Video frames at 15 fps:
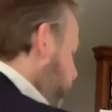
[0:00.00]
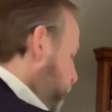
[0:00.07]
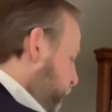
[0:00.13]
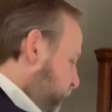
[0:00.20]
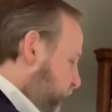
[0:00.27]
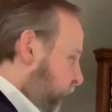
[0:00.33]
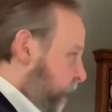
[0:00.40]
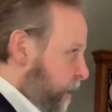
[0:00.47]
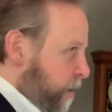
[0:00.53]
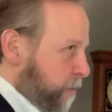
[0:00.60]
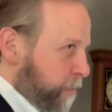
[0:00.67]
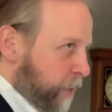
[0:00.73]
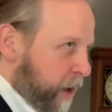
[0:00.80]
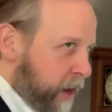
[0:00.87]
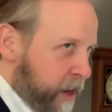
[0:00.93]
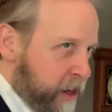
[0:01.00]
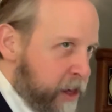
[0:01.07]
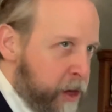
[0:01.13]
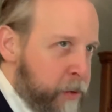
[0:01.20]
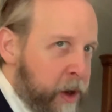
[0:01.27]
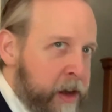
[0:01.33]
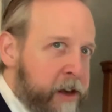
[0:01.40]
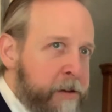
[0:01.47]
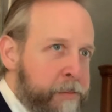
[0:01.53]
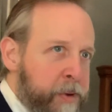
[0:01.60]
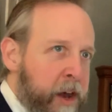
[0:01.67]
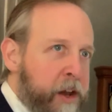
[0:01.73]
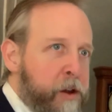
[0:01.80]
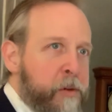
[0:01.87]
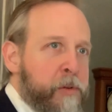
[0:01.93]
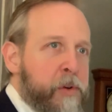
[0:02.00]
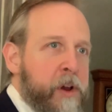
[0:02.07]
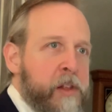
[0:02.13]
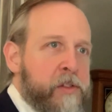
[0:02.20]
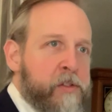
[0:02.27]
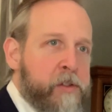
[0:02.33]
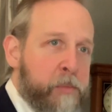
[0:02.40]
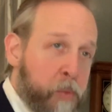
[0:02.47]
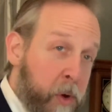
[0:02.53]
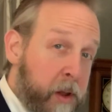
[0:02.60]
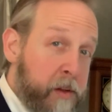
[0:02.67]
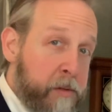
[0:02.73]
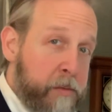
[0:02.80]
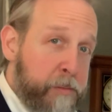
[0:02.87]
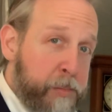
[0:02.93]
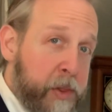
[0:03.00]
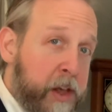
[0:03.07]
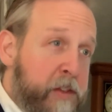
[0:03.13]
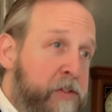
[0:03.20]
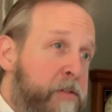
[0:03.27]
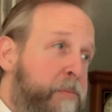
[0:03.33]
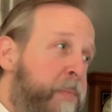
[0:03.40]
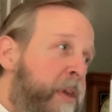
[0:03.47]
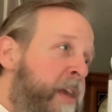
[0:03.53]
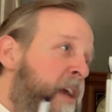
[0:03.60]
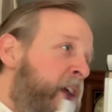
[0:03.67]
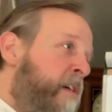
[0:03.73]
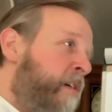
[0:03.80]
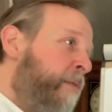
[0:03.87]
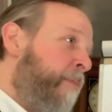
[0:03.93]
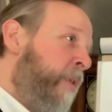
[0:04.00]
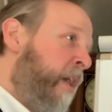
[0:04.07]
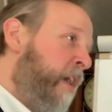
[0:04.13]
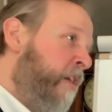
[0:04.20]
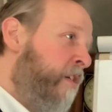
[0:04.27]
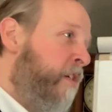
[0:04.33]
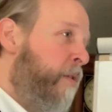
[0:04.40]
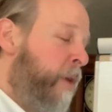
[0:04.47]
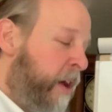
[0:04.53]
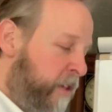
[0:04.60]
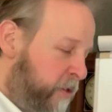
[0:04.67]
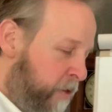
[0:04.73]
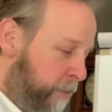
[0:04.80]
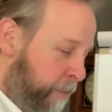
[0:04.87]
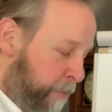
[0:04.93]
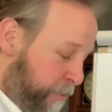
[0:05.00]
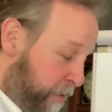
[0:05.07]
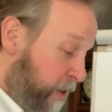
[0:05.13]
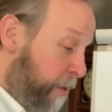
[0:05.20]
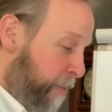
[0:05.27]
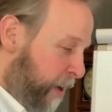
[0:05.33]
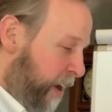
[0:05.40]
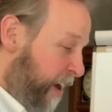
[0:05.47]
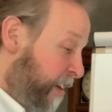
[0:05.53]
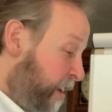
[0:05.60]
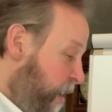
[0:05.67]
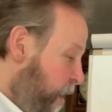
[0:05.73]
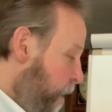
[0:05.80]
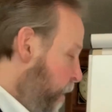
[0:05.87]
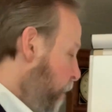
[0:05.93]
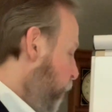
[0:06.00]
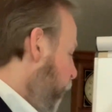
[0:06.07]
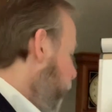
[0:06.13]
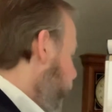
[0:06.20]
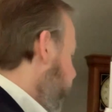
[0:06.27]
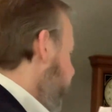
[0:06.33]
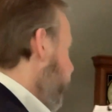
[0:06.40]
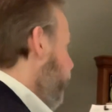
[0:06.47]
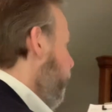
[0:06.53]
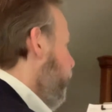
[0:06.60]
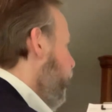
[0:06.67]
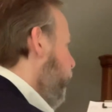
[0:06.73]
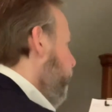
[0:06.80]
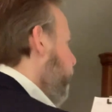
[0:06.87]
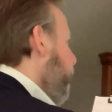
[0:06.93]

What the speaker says: p hat combined, q hat combined over n sub 1 plus p hat combined, q hat combined over n sub 2.